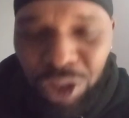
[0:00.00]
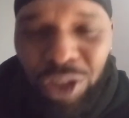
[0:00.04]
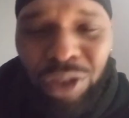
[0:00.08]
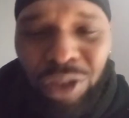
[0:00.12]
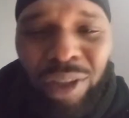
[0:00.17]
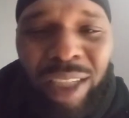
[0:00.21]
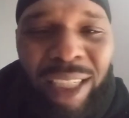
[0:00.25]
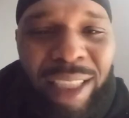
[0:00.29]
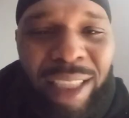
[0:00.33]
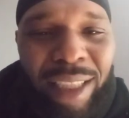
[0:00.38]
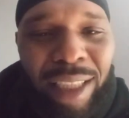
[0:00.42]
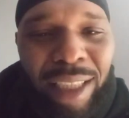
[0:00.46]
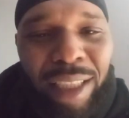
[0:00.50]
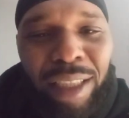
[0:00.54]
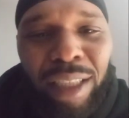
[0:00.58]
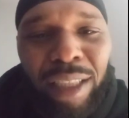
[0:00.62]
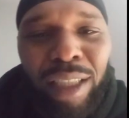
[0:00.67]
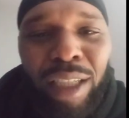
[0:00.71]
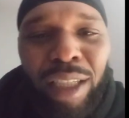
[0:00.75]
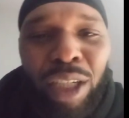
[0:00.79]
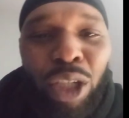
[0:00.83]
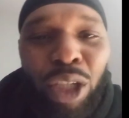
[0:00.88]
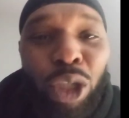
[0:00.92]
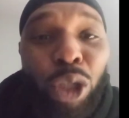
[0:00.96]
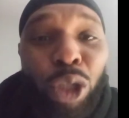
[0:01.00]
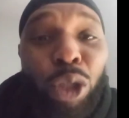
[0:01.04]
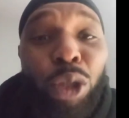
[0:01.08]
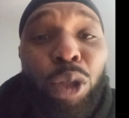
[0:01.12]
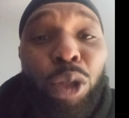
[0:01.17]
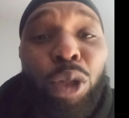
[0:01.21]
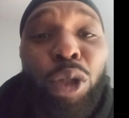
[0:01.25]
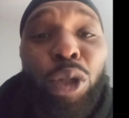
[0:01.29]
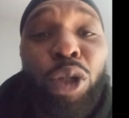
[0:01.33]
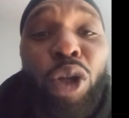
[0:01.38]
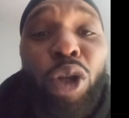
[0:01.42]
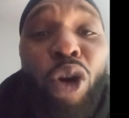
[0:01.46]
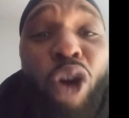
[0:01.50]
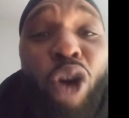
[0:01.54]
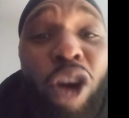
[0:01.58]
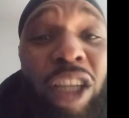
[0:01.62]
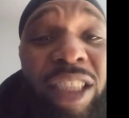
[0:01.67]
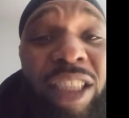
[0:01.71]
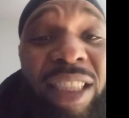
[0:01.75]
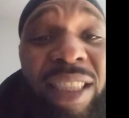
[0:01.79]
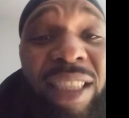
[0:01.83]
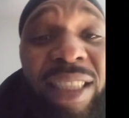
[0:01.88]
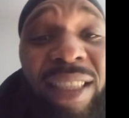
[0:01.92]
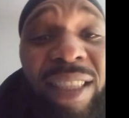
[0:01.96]
trending
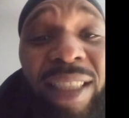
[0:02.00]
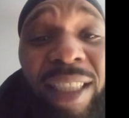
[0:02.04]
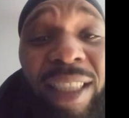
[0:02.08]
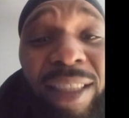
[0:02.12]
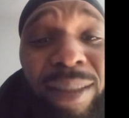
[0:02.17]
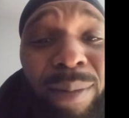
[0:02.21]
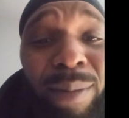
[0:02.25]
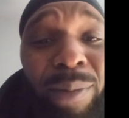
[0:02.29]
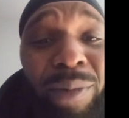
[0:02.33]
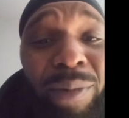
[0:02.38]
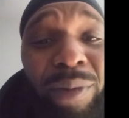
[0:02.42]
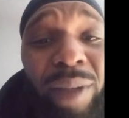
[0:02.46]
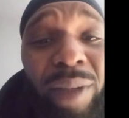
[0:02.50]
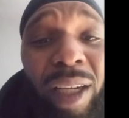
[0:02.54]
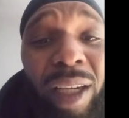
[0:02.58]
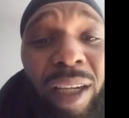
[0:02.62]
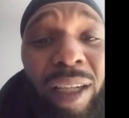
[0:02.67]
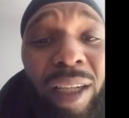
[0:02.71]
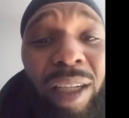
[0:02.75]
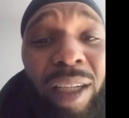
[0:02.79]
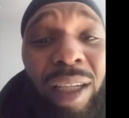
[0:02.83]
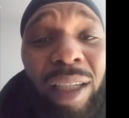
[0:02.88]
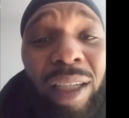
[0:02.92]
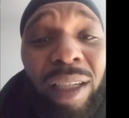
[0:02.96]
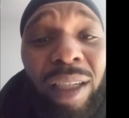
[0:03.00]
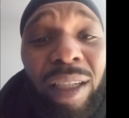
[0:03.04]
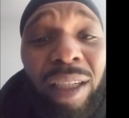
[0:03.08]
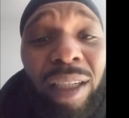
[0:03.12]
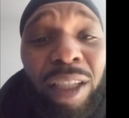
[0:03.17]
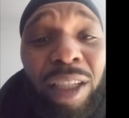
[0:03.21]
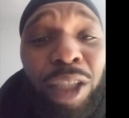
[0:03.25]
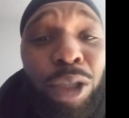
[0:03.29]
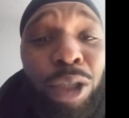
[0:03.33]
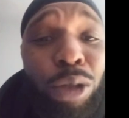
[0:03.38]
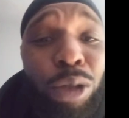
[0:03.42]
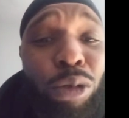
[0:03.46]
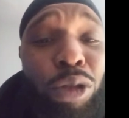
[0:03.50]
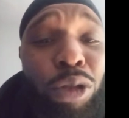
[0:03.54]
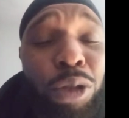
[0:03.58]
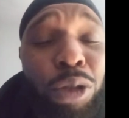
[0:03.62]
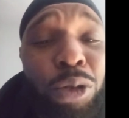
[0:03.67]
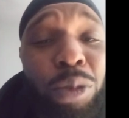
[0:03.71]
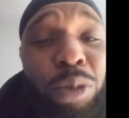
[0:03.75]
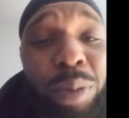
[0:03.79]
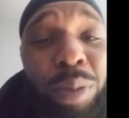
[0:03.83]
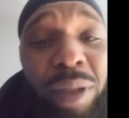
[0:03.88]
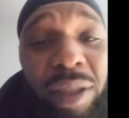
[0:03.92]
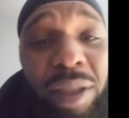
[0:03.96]
narcissism uh, uh, uh,
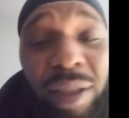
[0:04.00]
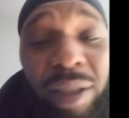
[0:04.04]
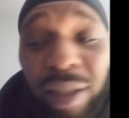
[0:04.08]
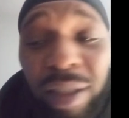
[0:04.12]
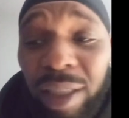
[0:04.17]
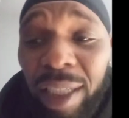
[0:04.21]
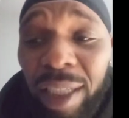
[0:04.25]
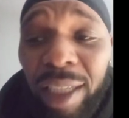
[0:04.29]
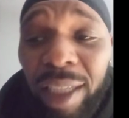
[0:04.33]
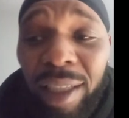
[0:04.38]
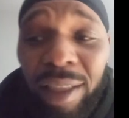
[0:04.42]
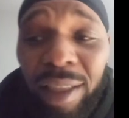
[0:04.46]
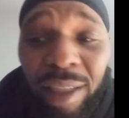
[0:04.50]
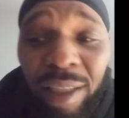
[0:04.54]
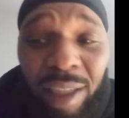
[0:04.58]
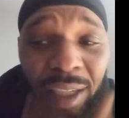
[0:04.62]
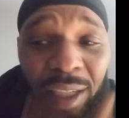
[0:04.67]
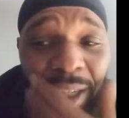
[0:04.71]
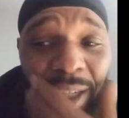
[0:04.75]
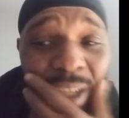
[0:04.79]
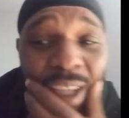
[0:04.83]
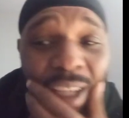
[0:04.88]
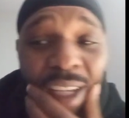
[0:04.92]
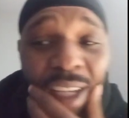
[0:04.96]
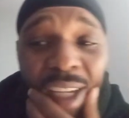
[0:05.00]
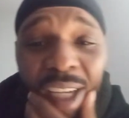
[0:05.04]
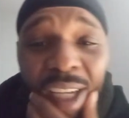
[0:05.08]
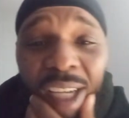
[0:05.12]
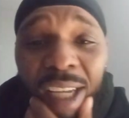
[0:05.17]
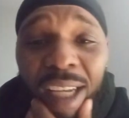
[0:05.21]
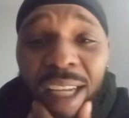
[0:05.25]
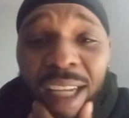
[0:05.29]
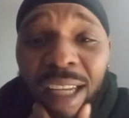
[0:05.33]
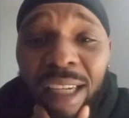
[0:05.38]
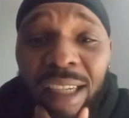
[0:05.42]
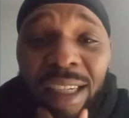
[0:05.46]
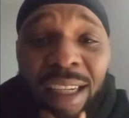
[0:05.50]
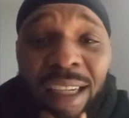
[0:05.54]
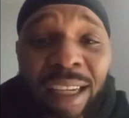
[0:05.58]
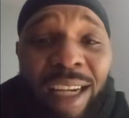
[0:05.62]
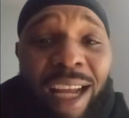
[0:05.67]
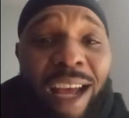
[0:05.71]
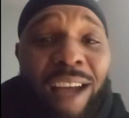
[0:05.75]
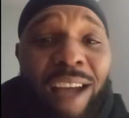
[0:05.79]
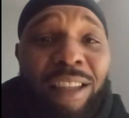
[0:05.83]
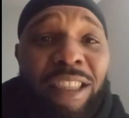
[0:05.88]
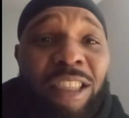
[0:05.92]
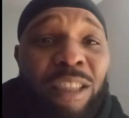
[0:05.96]
YouTubers and And
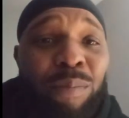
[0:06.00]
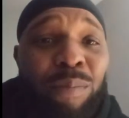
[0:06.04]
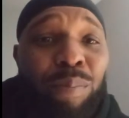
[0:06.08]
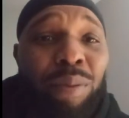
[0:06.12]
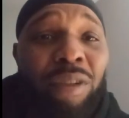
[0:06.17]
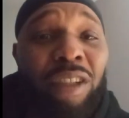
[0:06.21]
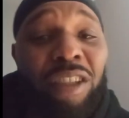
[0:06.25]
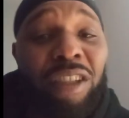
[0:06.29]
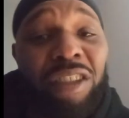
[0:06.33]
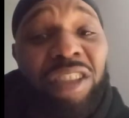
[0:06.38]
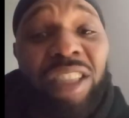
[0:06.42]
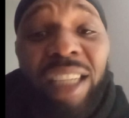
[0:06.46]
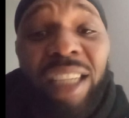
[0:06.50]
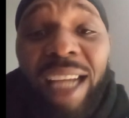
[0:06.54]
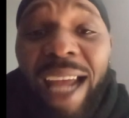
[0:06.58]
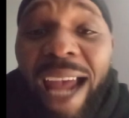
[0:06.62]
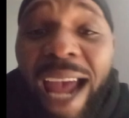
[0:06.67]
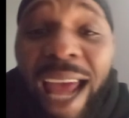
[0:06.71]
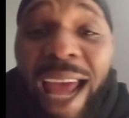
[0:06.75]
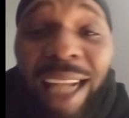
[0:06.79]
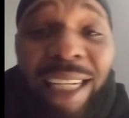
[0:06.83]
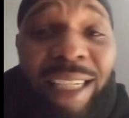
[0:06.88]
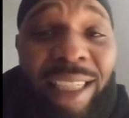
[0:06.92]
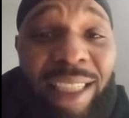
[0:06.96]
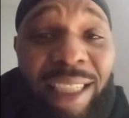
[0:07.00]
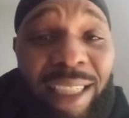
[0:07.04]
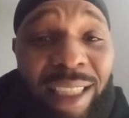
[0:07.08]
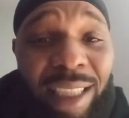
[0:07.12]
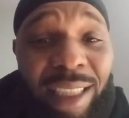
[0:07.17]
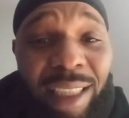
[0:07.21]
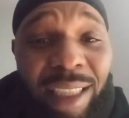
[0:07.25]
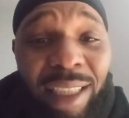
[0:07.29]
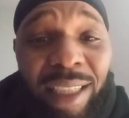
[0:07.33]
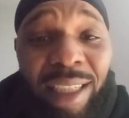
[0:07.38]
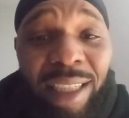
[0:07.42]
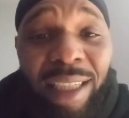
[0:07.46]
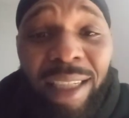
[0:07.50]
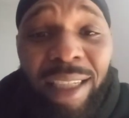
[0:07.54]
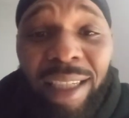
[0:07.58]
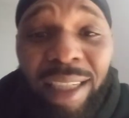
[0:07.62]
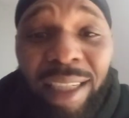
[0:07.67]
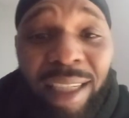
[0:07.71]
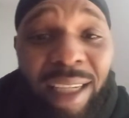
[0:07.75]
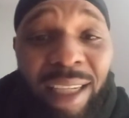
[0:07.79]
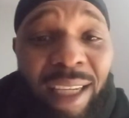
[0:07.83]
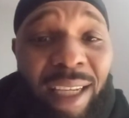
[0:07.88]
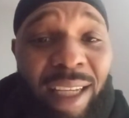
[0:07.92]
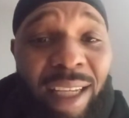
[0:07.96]
and all this spirituality,
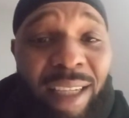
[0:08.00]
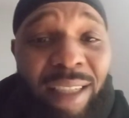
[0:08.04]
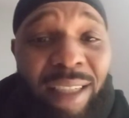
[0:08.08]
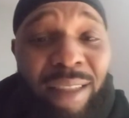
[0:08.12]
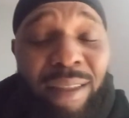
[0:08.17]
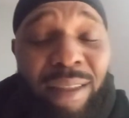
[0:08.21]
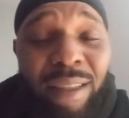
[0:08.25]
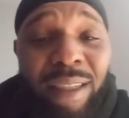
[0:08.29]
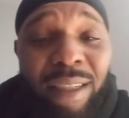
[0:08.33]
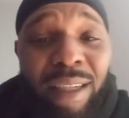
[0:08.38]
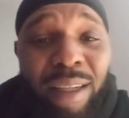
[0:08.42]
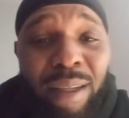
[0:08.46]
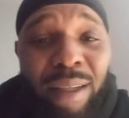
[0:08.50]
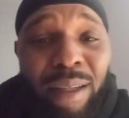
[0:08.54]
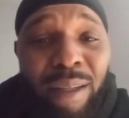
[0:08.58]
and